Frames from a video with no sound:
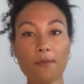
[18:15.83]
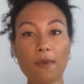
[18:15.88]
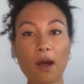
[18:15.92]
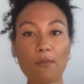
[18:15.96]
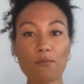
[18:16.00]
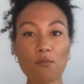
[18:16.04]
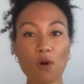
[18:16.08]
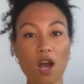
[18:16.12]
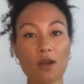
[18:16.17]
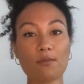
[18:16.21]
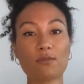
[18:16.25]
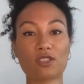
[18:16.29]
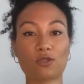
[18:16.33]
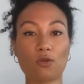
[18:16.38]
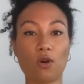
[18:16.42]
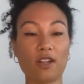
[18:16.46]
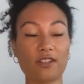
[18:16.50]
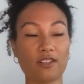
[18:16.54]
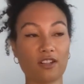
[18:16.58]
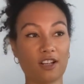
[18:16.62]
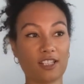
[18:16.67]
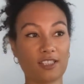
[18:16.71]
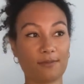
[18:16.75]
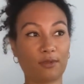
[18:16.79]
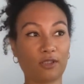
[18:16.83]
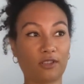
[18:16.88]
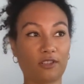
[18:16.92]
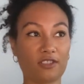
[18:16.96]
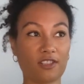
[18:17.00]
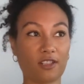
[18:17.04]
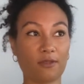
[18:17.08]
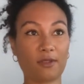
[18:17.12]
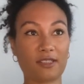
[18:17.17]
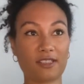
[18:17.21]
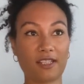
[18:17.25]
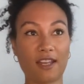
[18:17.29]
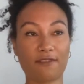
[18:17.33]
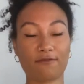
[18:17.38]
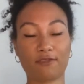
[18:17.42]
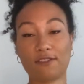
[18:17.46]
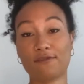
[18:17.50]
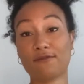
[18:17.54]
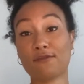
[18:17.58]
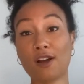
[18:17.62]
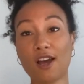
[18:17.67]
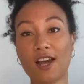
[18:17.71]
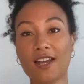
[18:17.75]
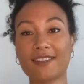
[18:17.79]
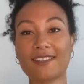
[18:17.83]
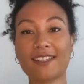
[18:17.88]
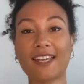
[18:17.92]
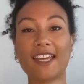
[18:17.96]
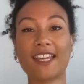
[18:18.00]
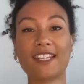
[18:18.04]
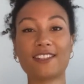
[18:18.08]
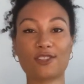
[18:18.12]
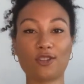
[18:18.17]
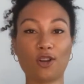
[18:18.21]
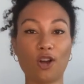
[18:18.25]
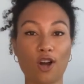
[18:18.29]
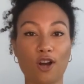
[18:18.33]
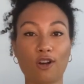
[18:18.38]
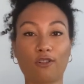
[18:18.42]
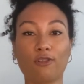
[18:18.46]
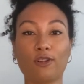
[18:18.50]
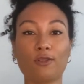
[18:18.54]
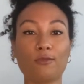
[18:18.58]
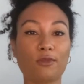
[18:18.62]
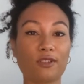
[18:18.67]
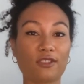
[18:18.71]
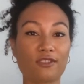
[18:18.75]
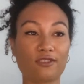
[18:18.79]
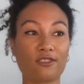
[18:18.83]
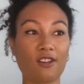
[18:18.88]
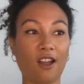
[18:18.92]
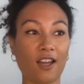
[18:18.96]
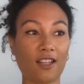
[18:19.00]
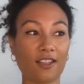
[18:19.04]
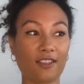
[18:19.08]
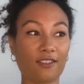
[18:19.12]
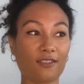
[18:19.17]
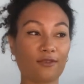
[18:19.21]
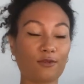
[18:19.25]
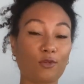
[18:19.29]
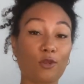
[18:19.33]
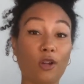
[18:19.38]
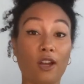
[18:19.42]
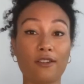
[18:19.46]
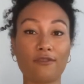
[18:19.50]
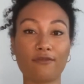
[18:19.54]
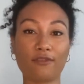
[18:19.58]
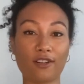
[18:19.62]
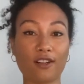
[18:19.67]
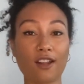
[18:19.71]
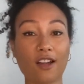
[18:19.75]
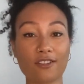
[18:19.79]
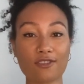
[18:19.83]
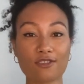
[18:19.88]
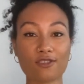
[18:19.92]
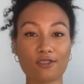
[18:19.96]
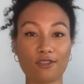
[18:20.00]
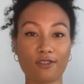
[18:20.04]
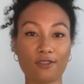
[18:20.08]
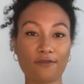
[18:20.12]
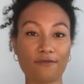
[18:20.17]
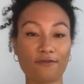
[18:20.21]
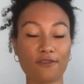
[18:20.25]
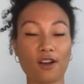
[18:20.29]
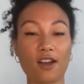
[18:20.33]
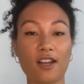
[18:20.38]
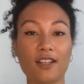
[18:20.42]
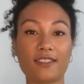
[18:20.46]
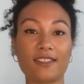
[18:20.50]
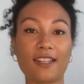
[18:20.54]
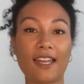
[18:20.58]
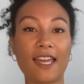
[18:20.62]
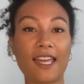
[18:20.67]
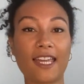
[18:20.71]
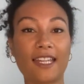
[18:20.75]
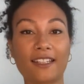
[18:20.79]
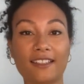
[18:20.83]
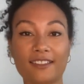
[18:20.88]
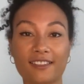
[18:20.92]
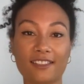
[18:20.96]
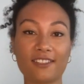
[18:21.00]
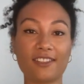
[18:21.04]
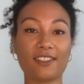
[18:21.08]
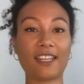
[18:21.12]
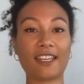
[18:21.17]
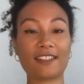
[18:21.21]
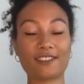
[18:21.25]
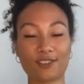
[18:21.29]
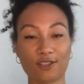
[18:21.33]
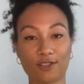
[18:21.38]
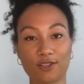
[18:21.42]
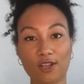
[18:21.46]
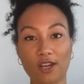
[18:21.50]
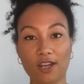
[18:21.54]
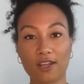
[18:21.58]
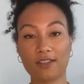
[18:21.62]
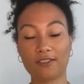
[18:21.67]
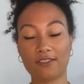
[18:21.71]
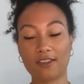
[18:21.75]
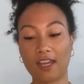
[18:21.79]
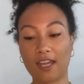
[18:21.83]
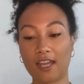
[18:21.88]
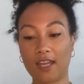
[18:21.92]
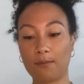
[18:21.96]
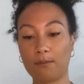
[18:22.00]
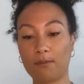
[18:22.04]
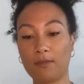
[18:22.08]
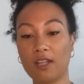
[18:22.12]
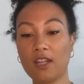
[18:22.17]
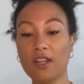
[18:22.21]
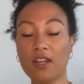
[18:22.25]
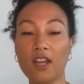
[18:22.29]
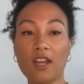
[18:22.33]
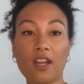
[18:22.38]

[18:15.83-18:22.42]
Mine was quite nice because it was every Friday. So our group would like go for lunch on a Friday, because then you get to know them.